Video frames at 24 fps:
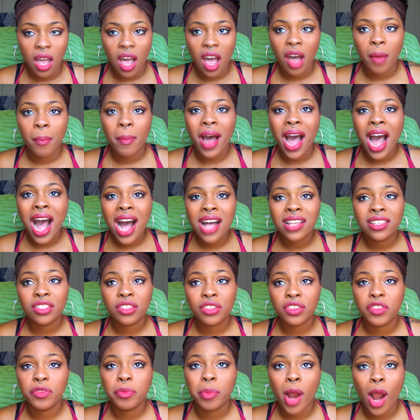A
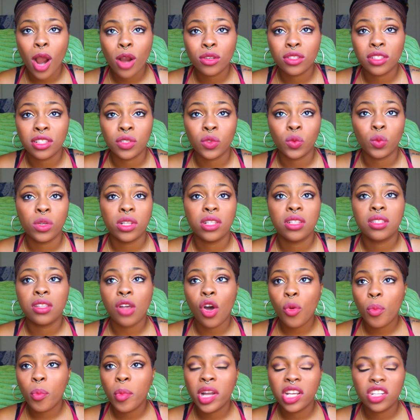positive person with
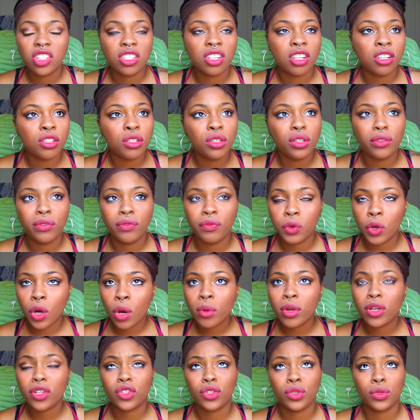so much to look
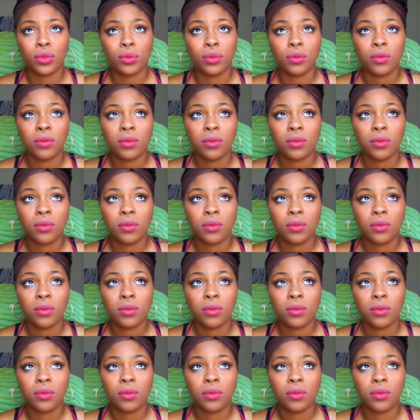forward to.